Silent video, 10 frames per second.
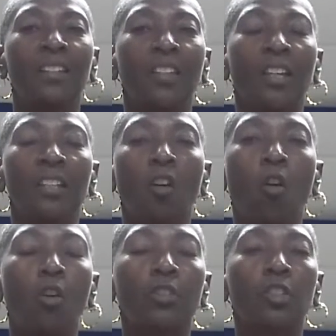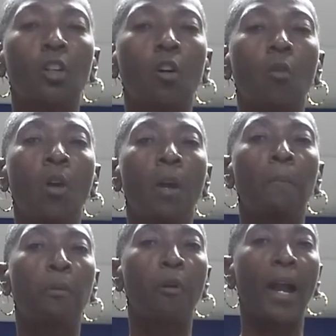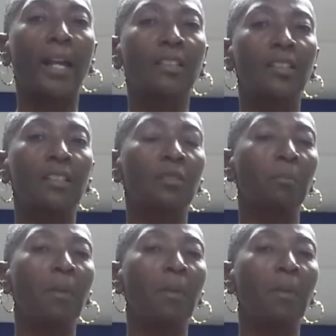Then also practice